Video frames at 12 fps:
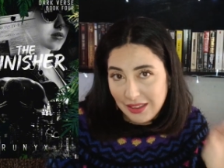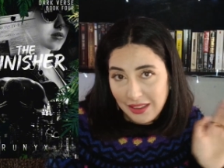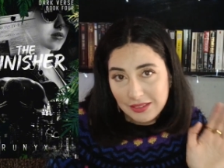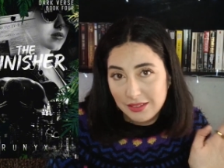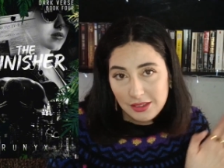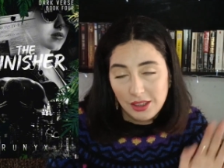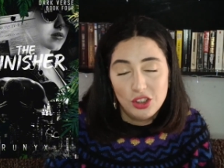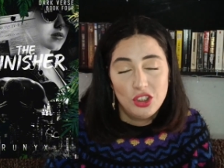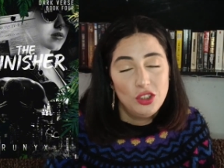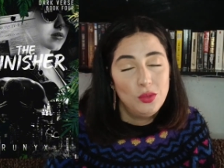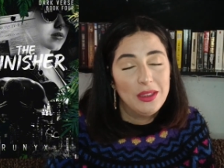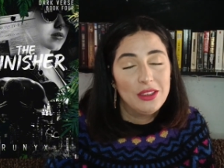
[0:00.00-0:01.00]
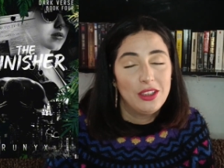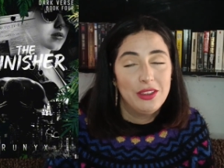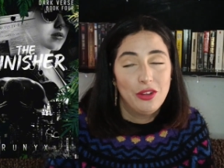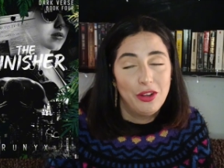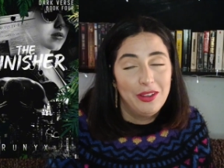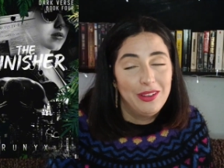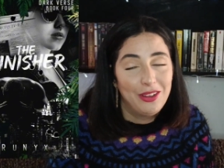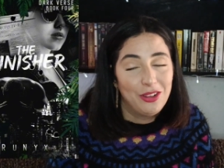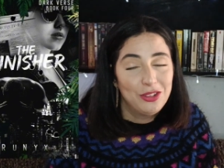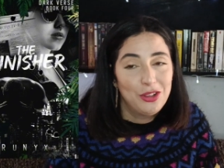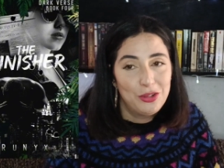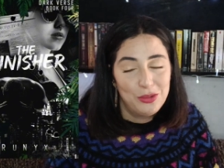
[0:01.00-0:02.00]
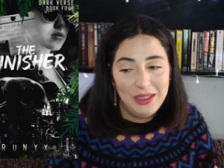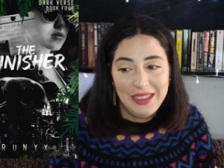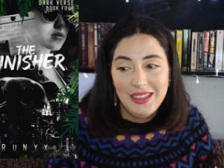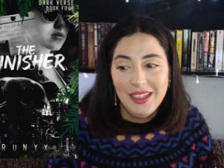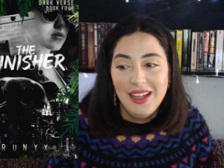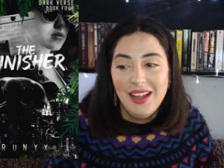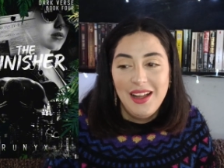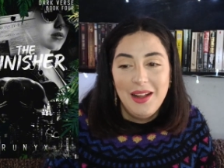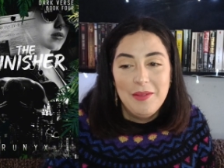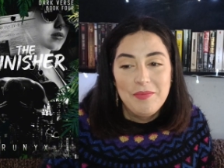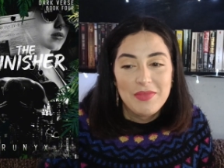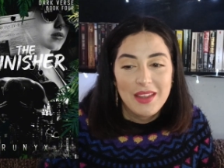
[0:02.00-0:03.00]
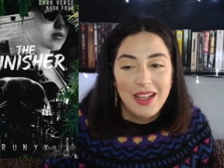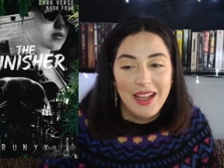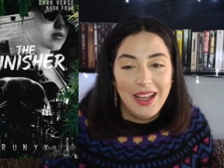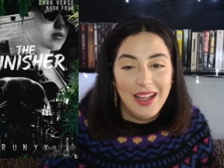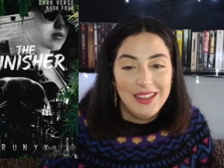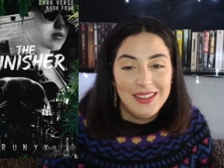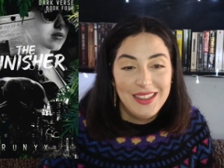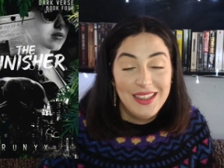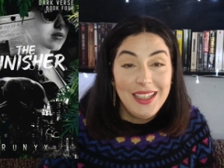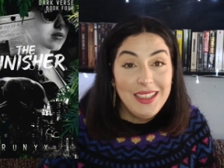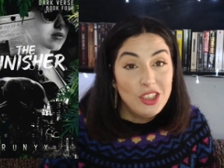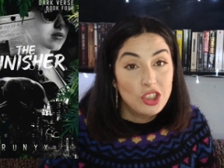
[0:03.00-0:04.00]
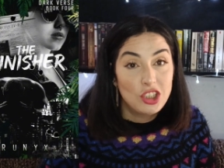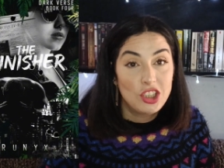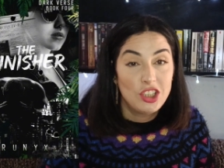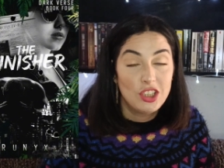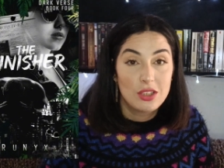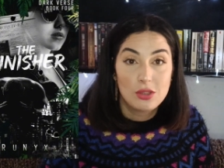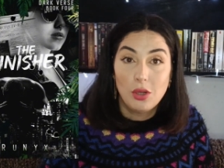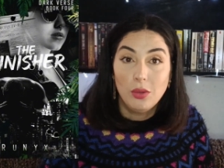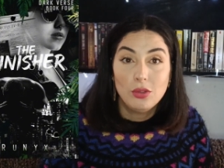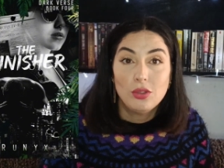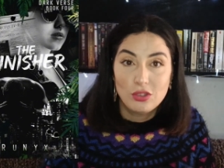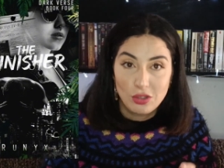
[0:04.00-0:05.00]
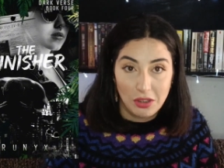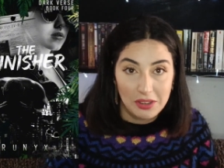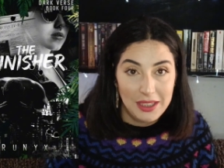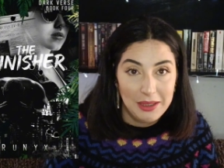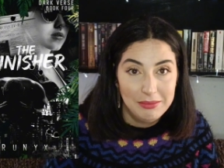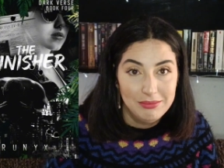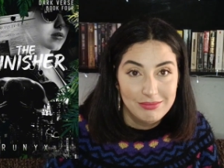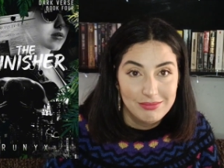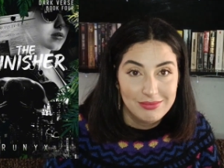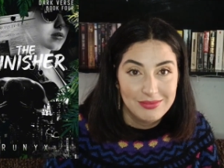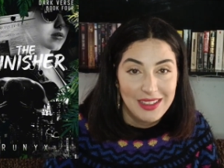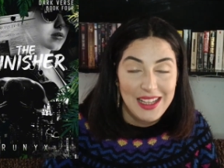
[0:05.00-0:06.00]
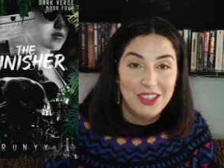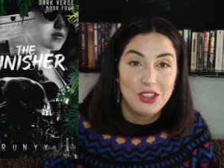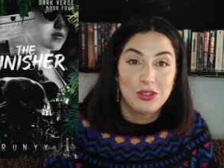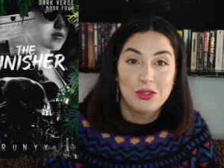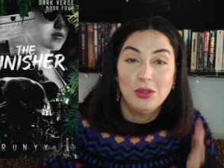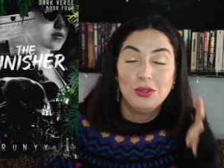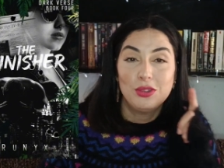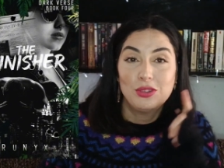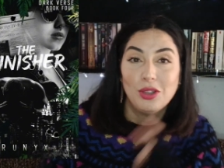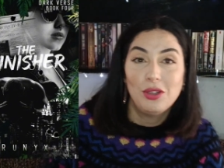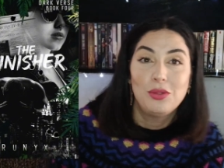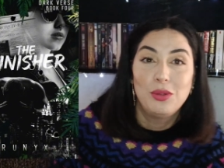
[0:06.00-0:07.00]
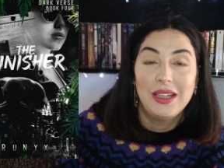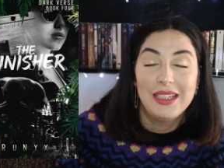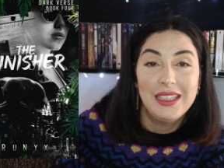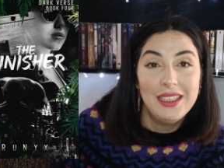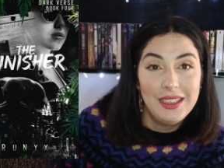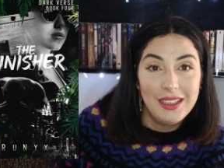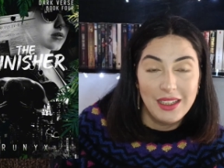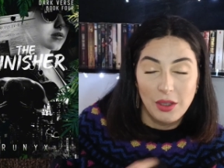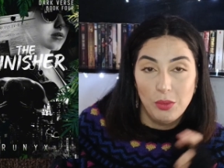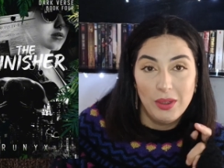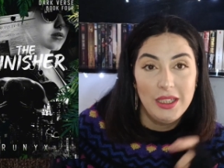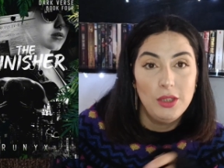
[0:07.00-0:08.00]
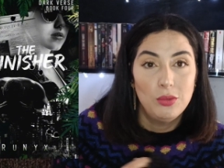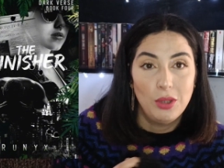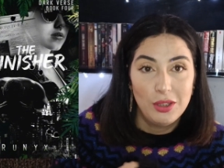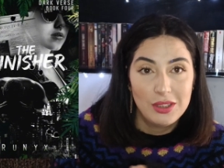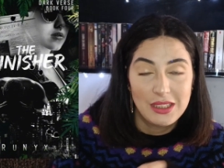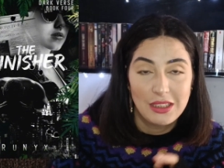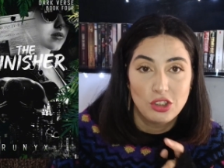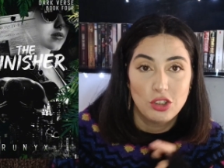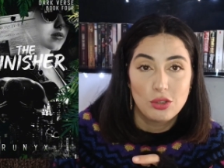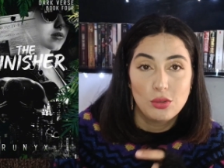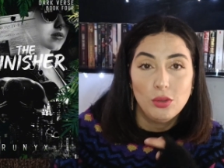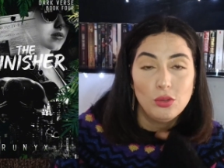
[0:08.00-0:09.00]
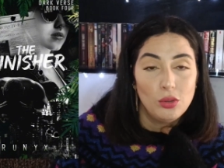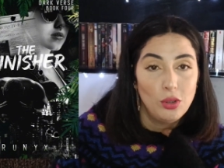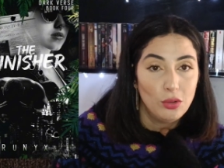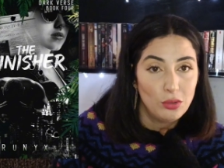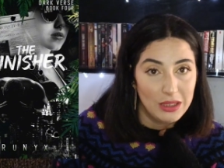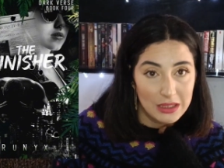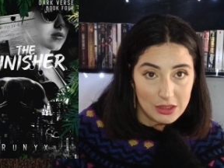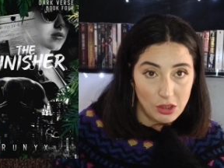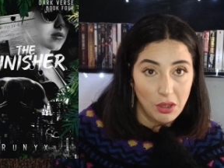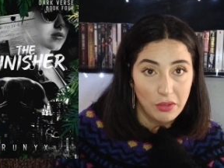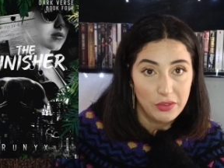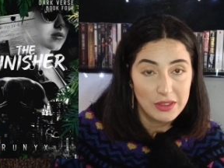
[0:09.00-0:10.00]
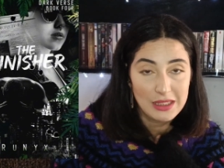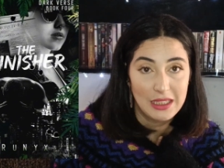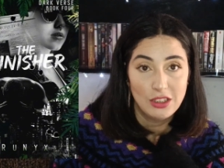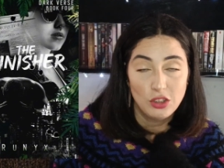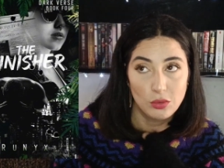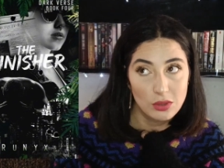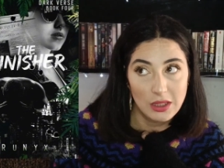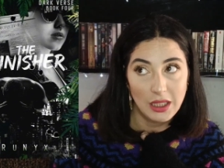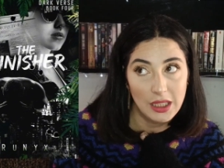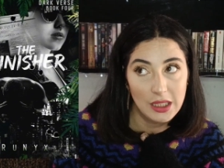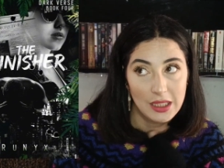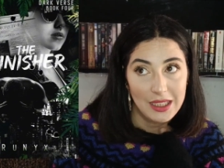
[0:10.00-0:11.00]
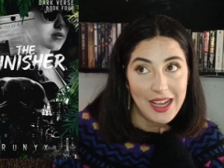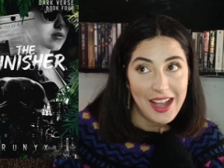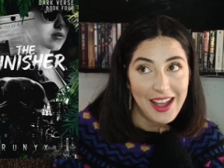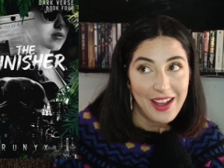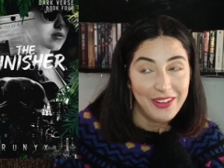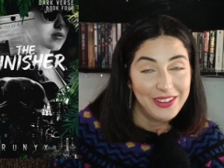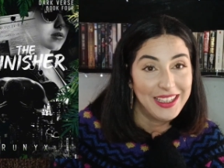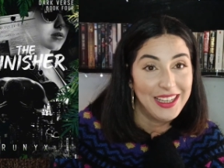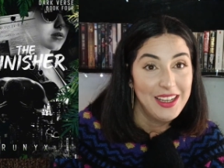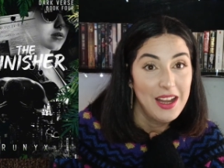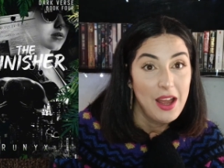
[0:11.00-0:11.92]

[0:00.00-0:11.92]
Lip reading: and she went on her way, and then she's going to stalk him. She's going to stop where he works, and she's going to go to his office, and she was like yeah okay,